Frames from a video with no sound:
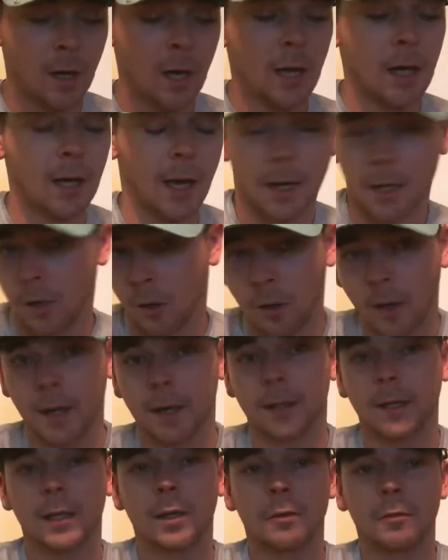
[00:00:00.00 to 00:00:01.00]
I know how
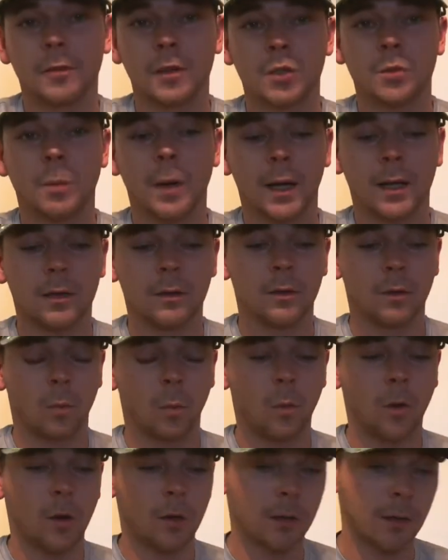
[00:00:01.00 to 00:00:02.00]
to get a fish back into the
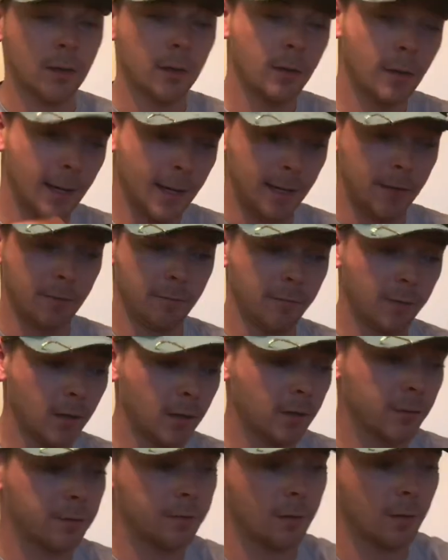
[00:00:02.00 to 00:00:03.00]
water head
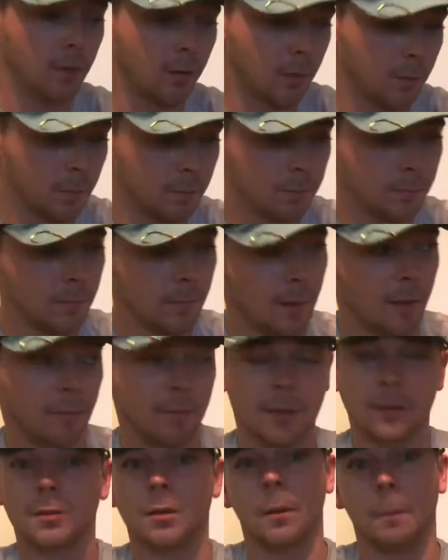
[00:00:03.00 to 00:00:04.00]
first. So
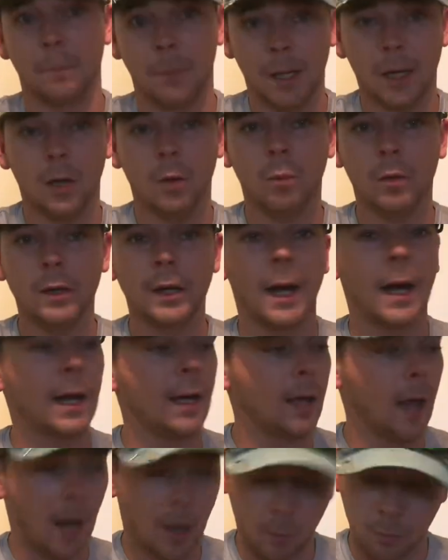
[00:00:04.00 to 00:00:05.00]
if it's a big one,
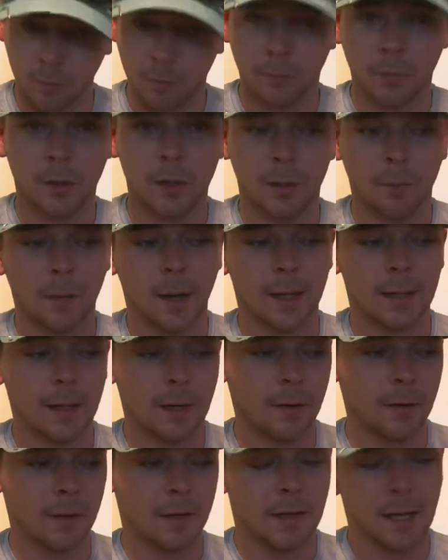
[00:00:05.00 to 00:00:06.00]
I will put him back
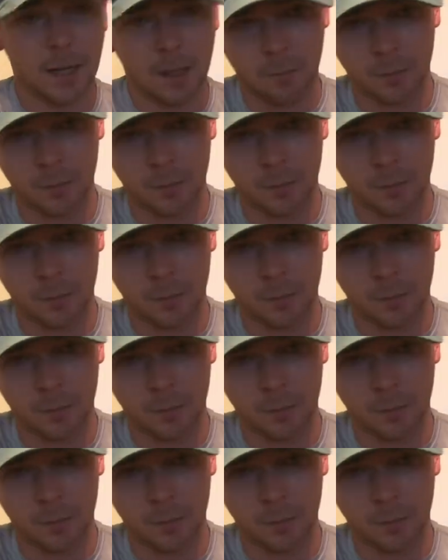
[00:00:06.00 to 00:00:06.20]
down in the net.